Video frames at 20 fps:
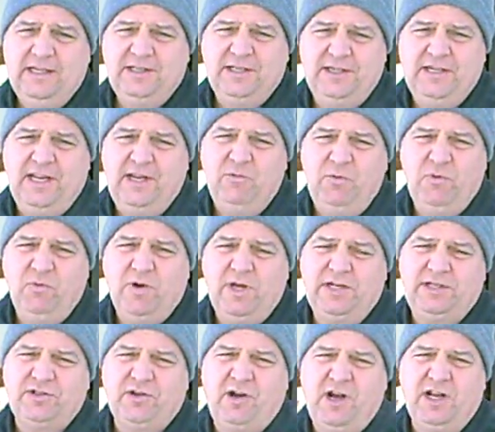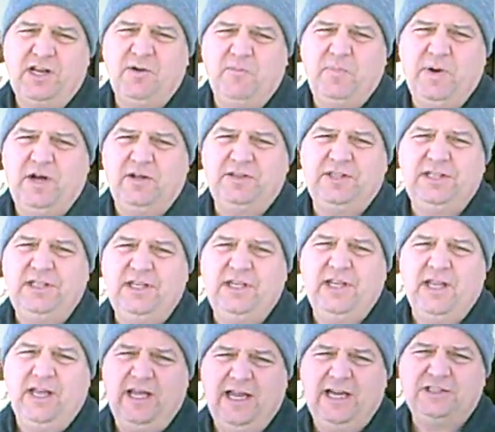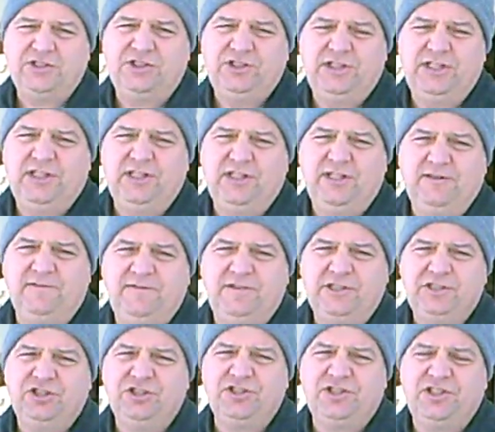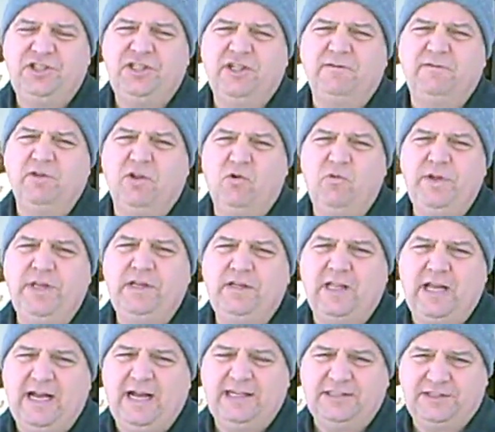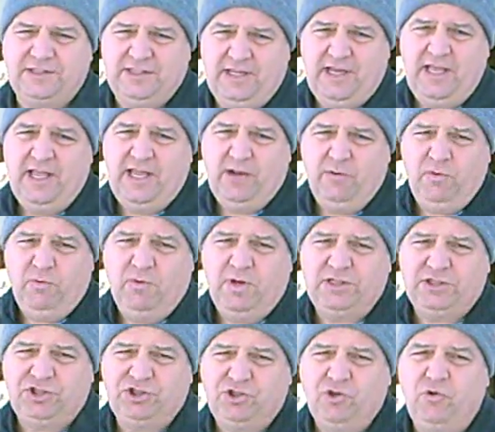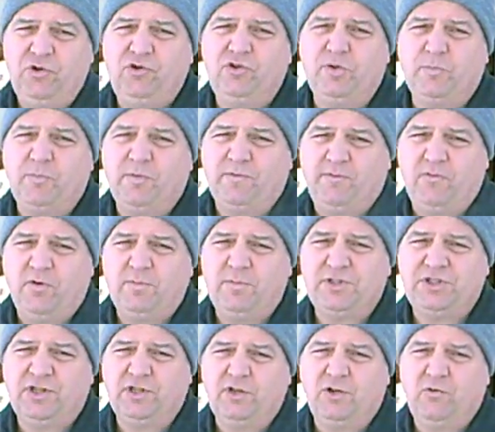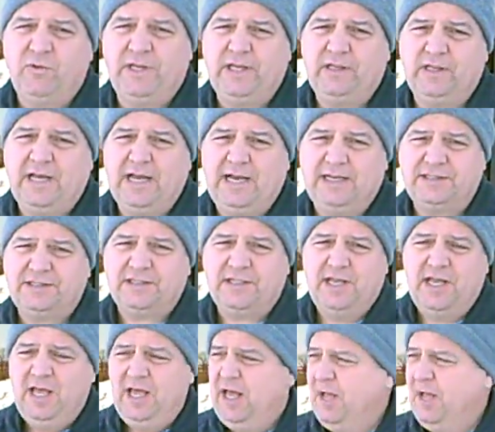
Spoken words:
Today we want to talk about the efficiency of low E glass, and we want to show you the performance of low E glass.